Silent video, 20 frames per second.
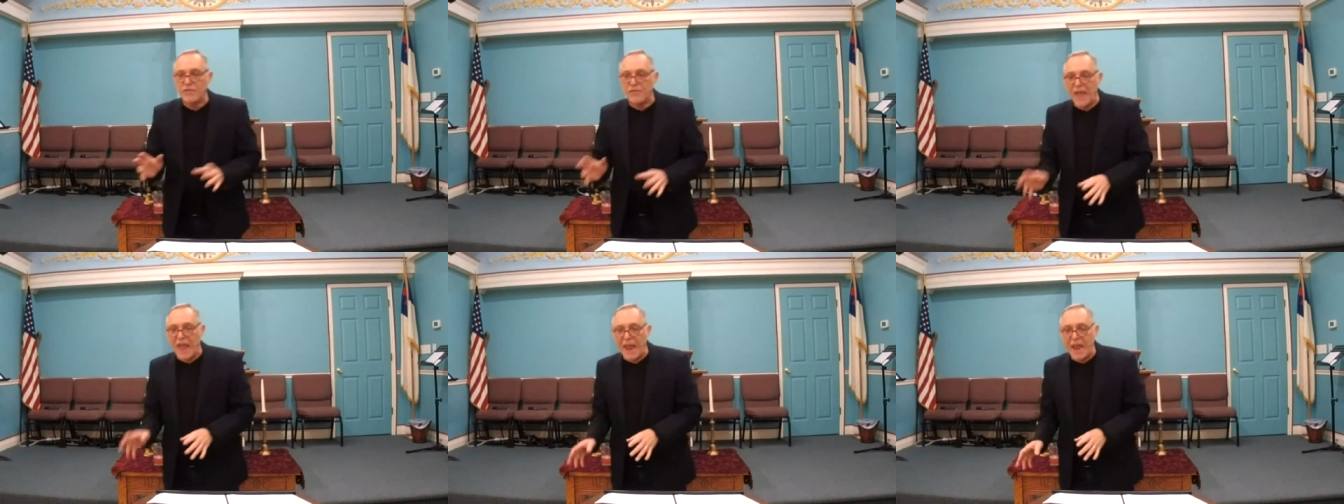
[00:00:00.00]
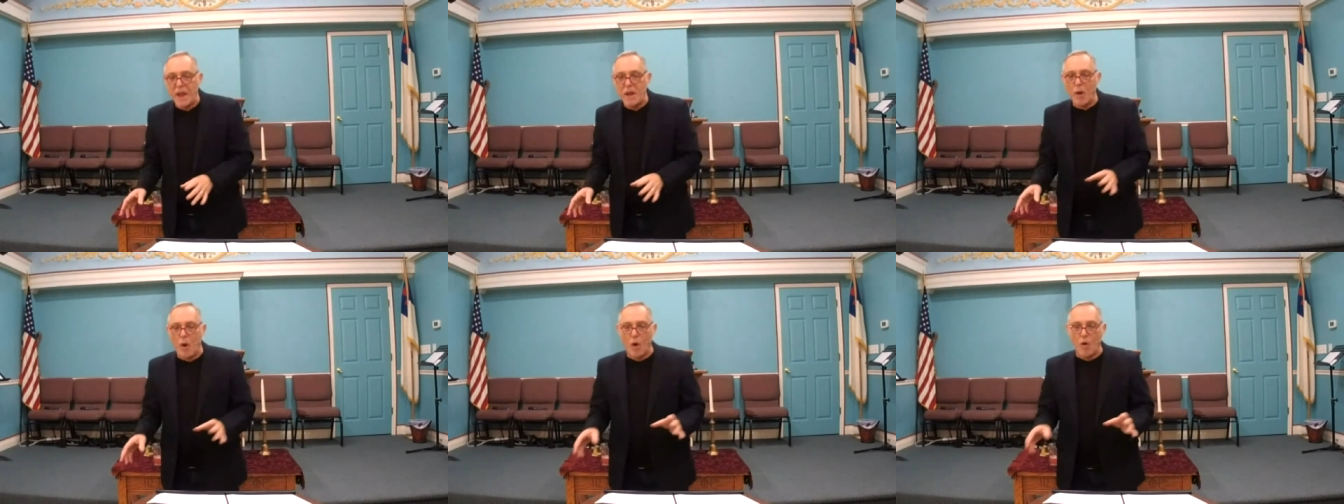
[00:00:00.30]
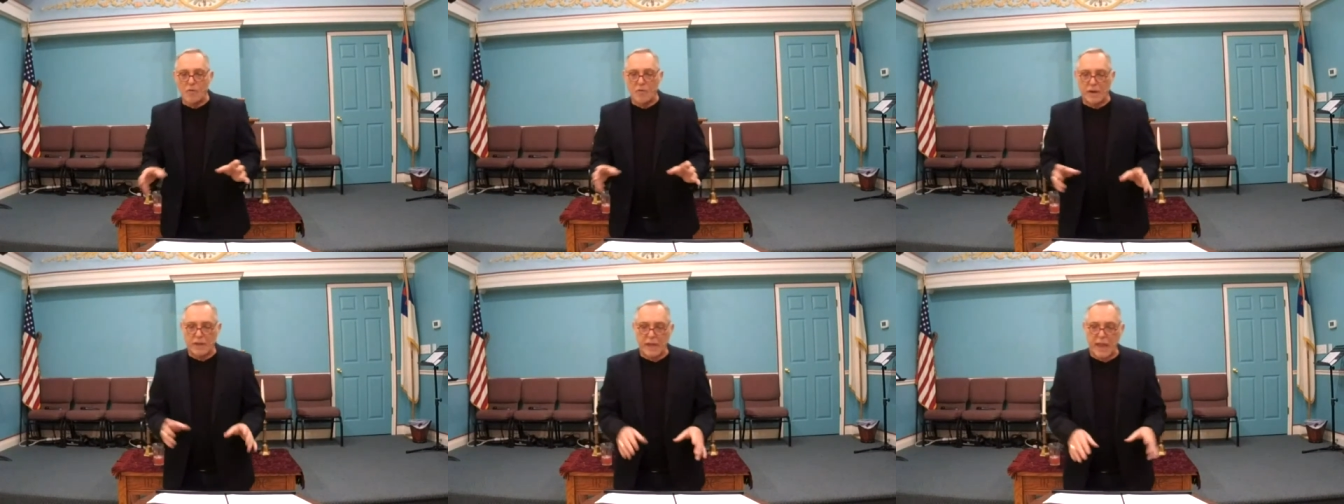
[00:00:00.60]
they
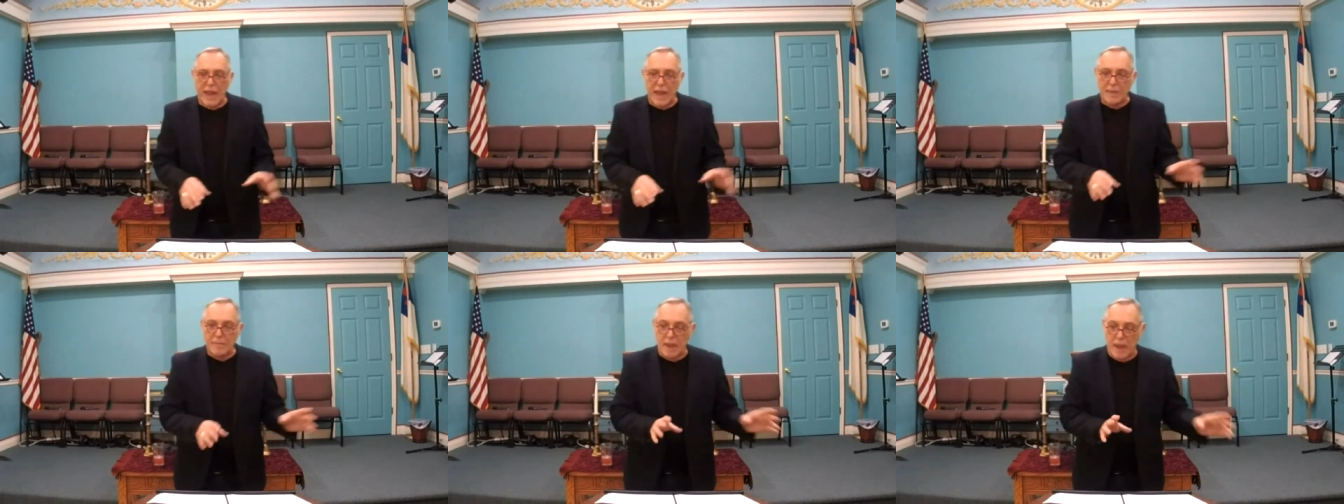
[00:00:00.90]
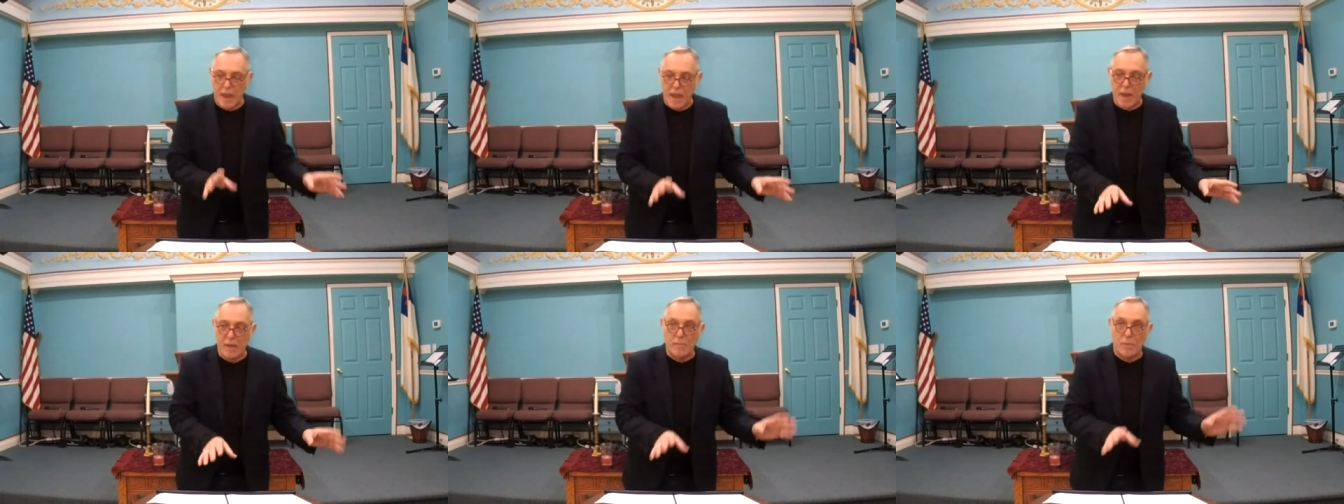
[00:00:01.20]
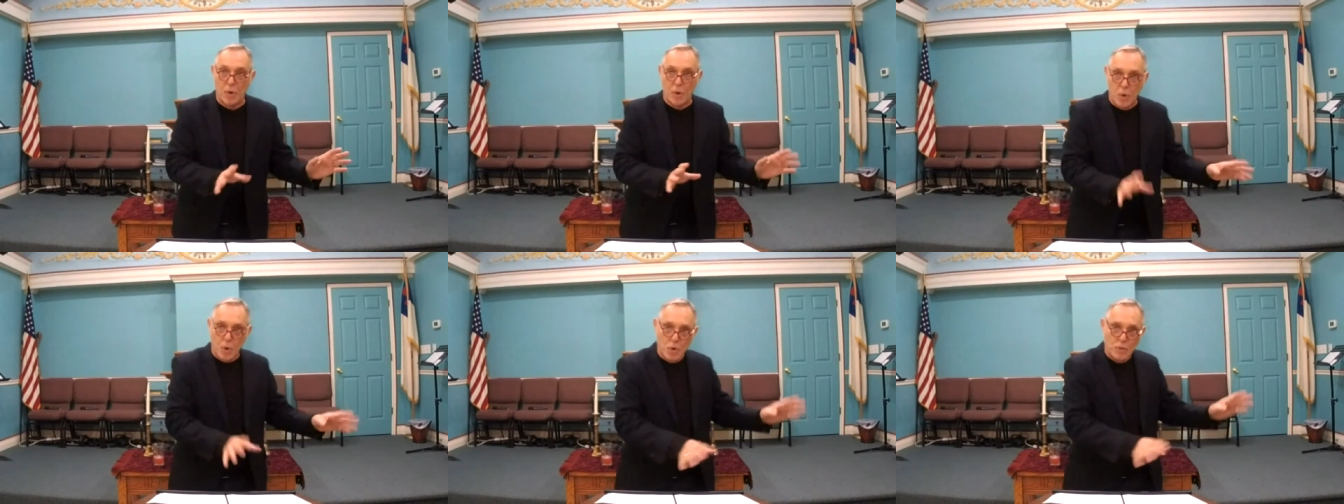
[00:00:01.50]
overcame him,
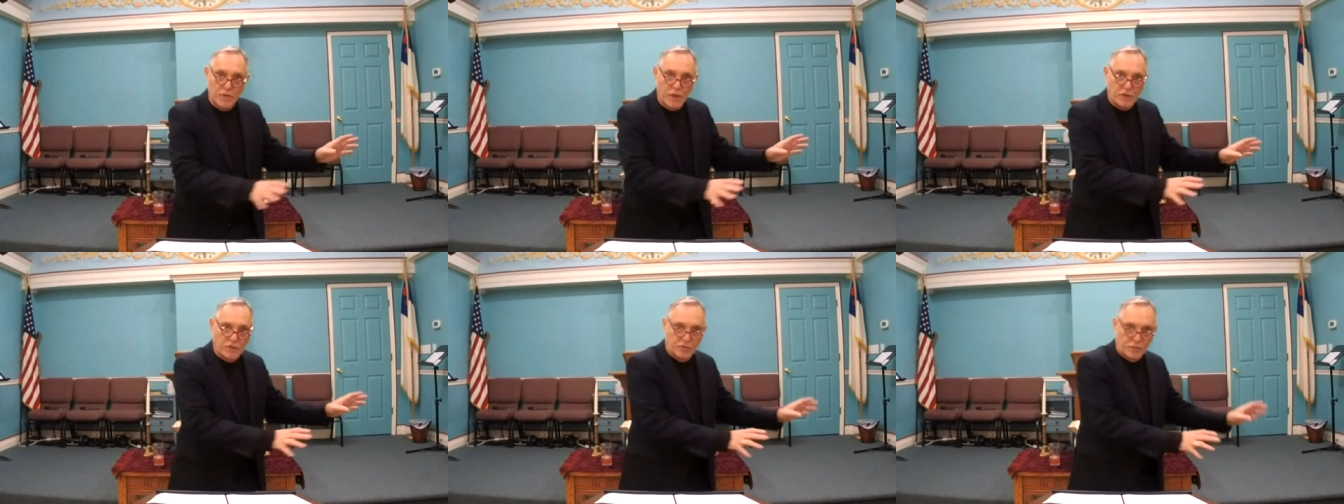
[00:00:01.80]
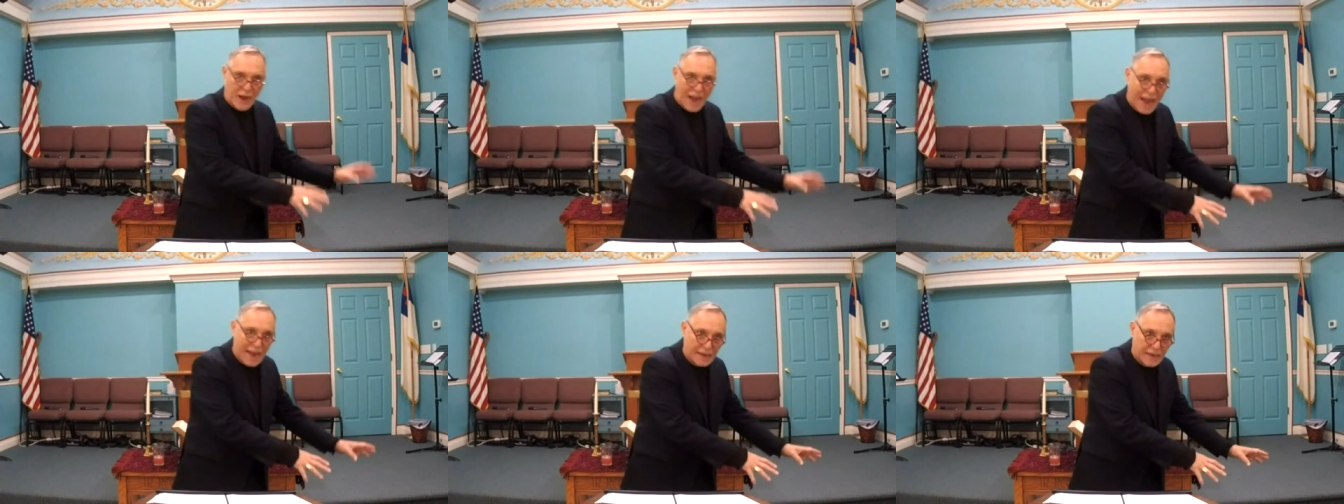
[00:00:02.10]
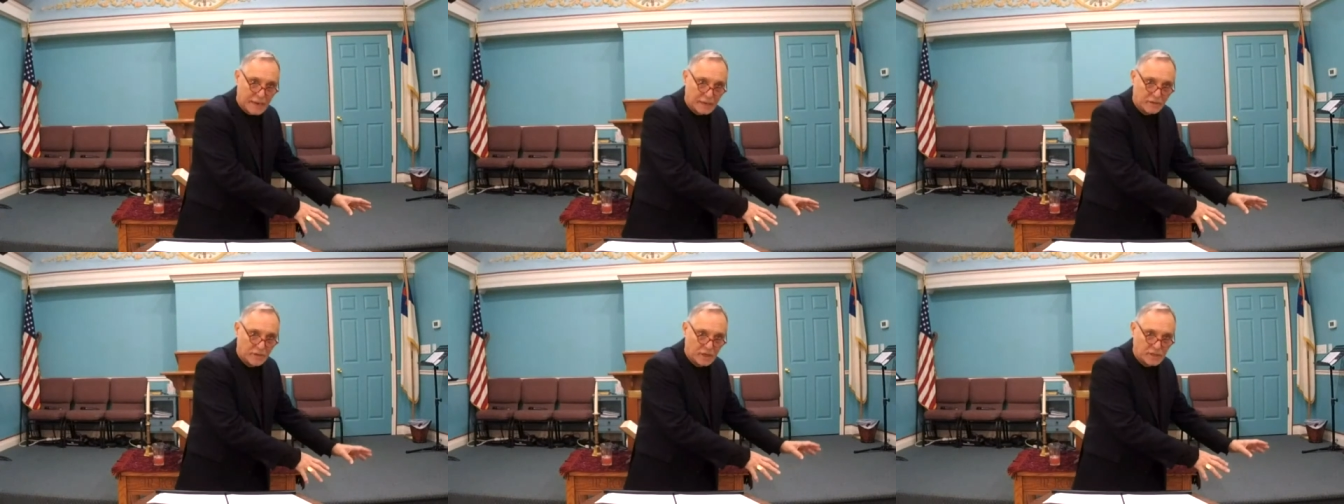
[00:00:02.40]
who? The
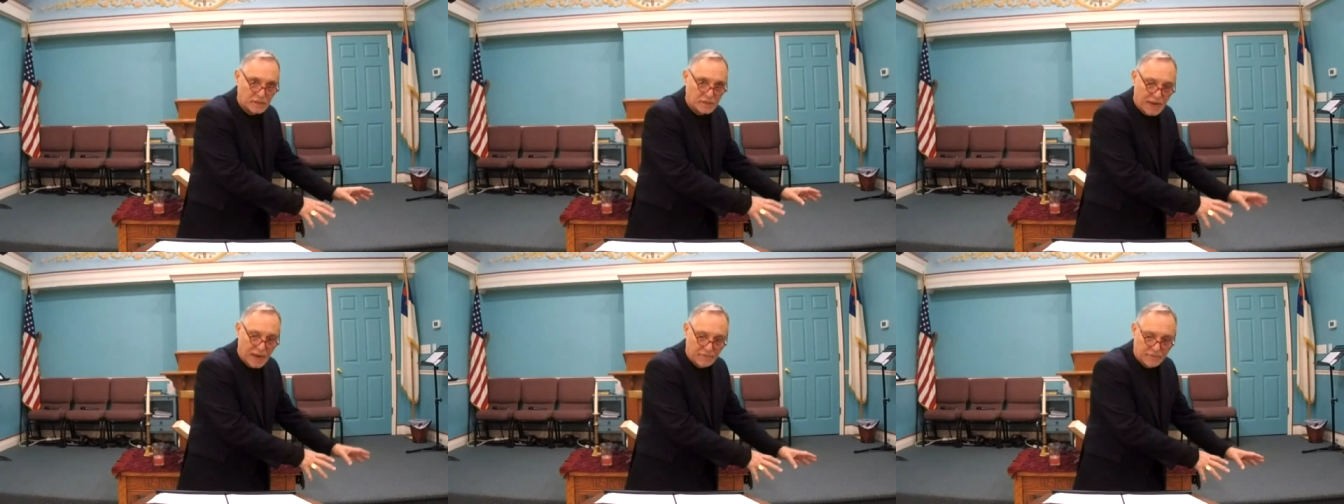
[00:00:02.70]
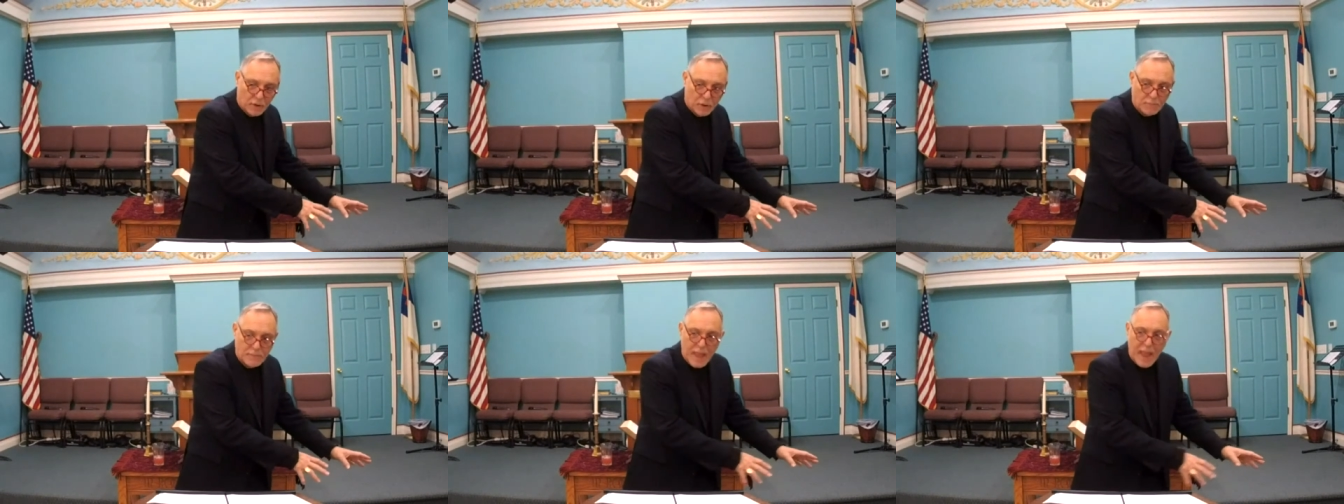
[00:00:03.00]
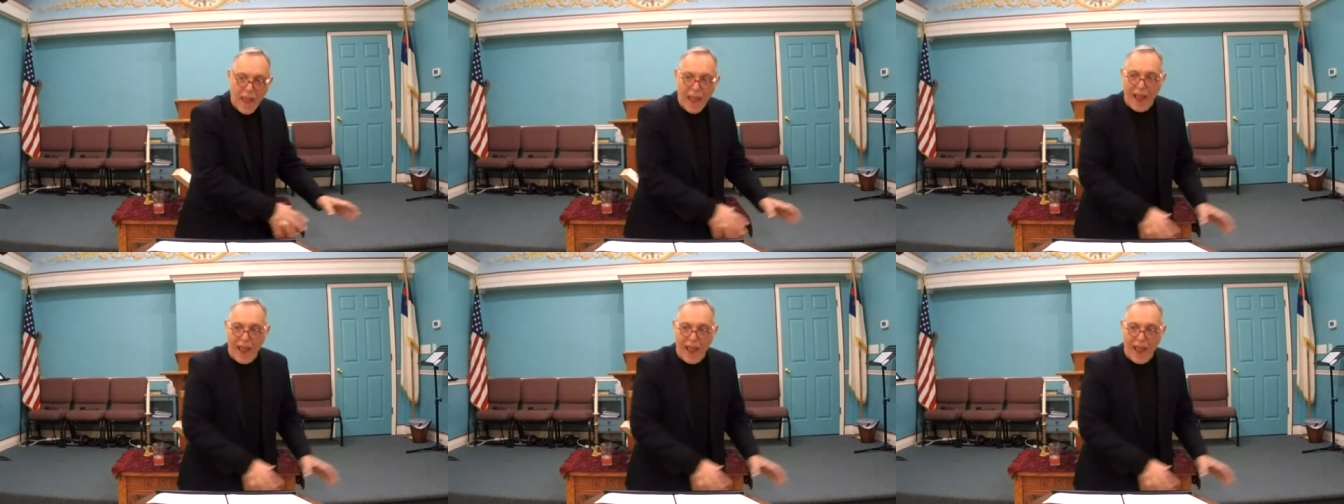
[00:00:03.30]
dragon, the devil.